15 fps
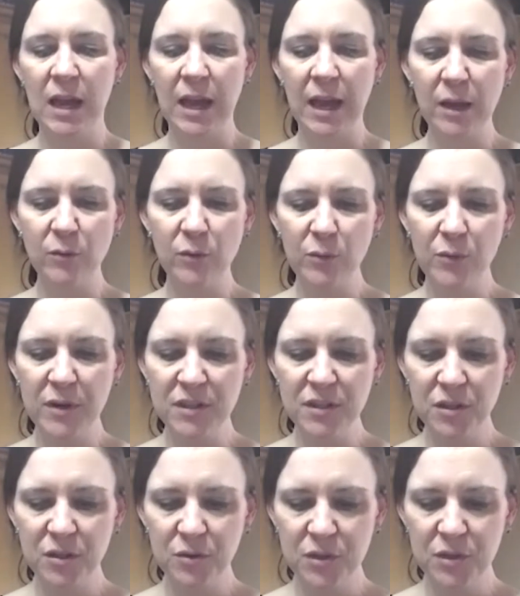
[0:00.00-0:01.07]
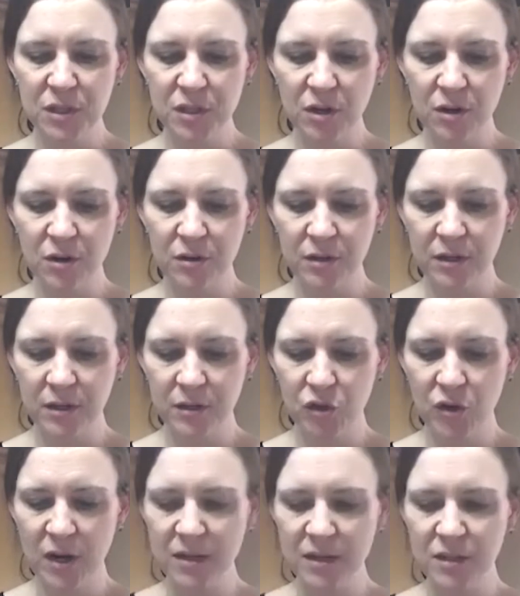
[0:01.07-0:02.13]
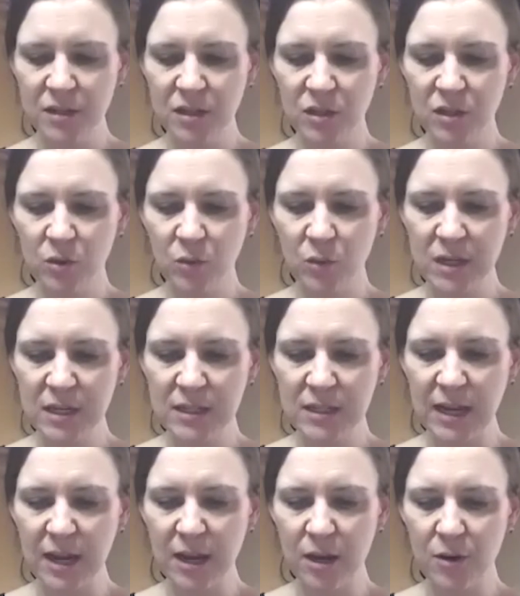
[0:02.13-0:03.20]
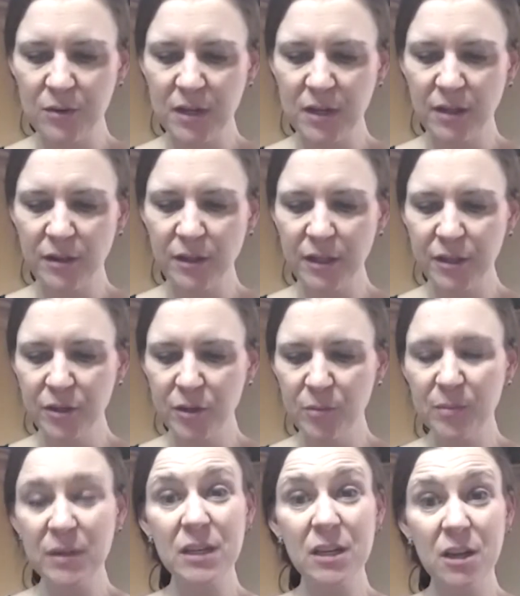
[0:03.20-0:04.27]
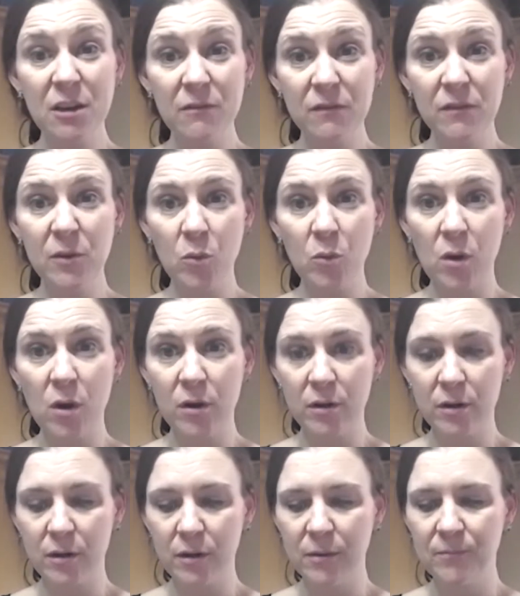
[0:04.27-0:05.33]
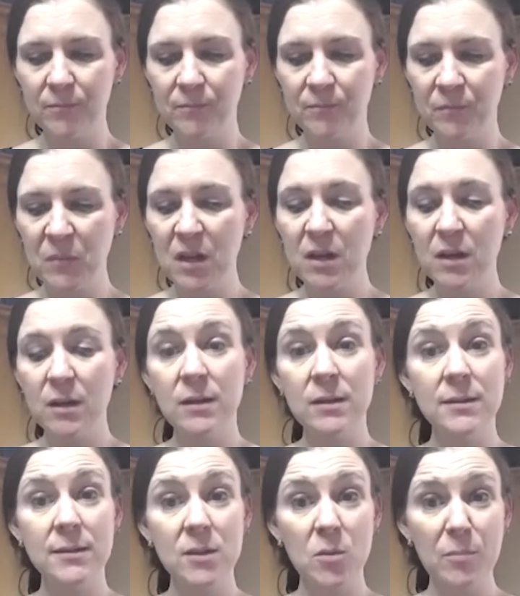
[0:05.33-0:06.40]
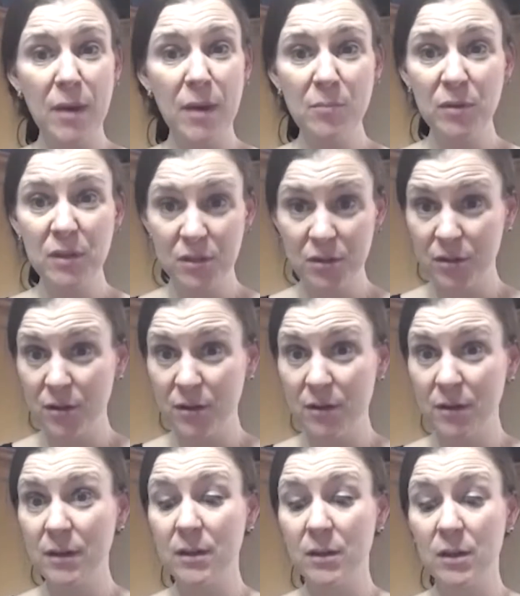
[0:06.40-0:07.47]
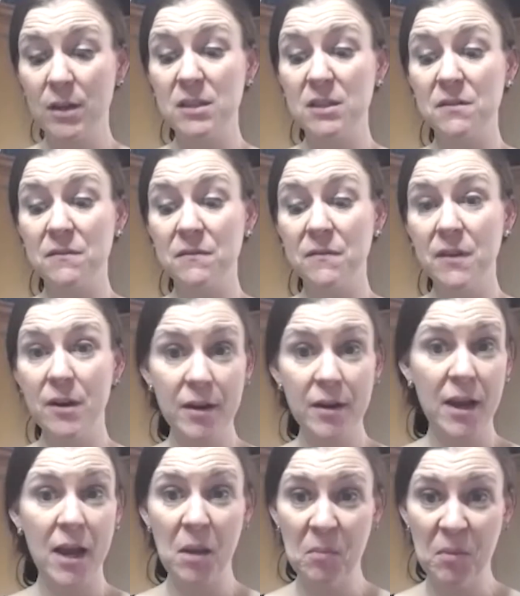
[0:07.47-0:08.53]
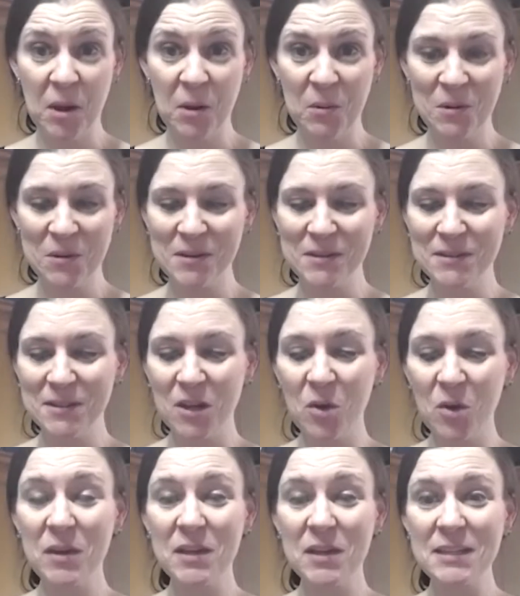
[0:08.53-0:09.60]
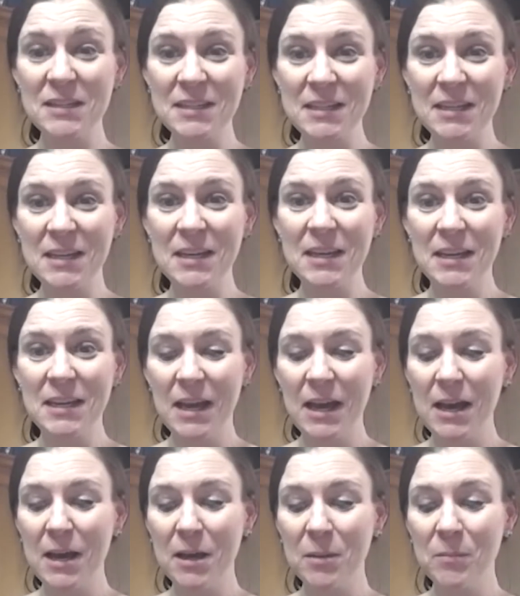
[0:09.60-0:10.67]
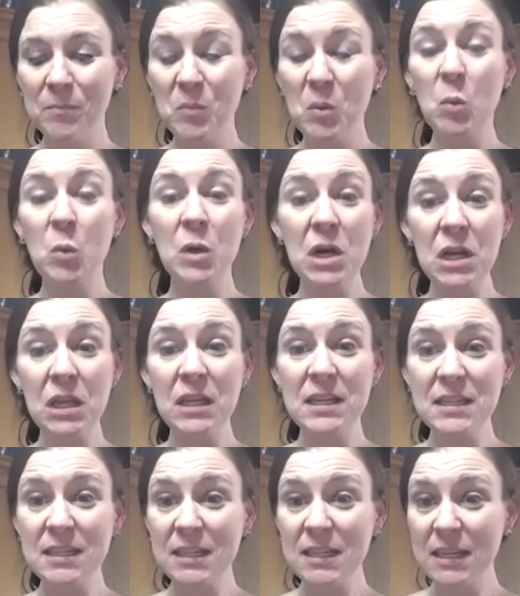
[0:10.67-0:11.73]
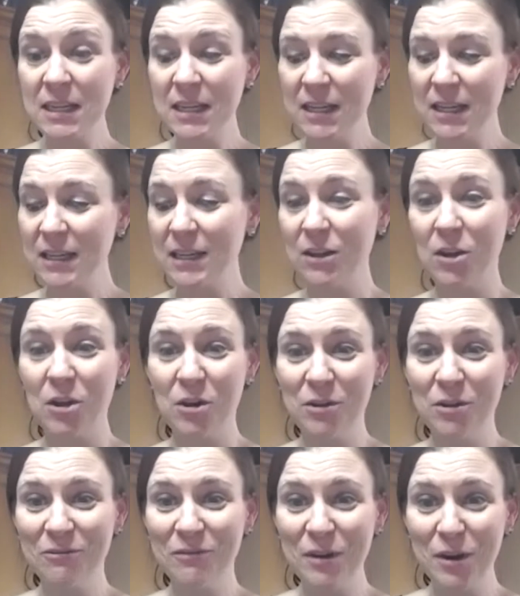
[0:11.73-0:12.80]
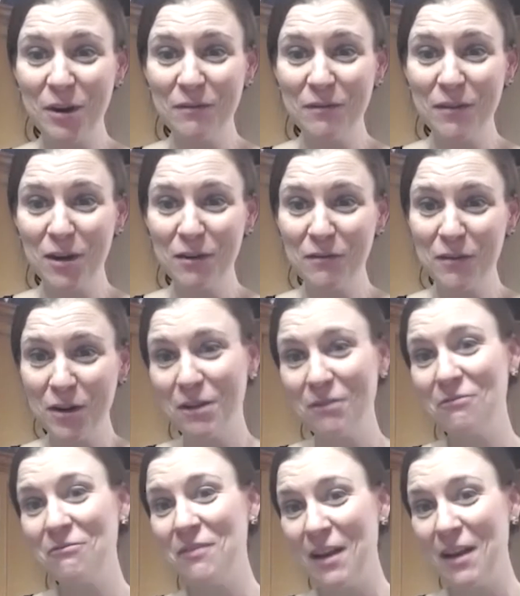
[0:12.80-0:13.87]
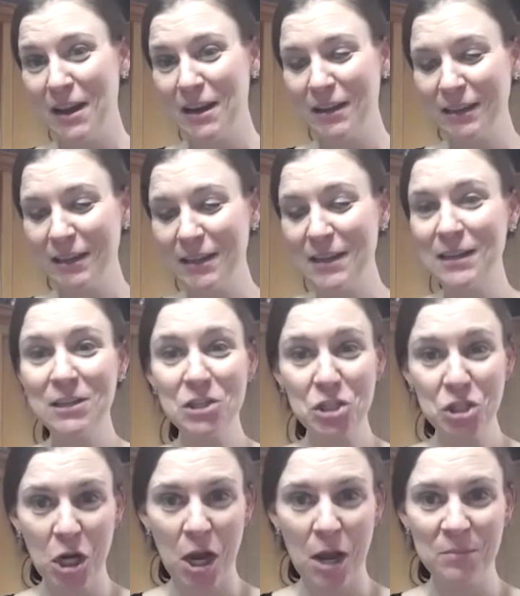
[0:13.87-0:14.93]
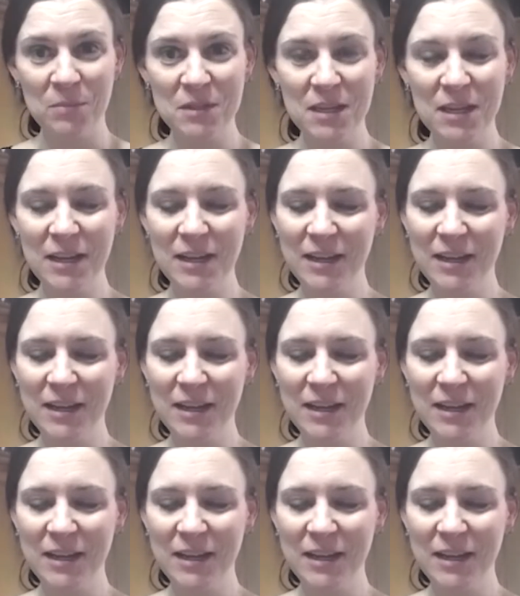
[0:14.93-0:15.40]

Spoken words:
and we want to start trying to squeeze out a little bit of the water. So my blender is very high powered, and so it really did get it all very, very, very finely chopped.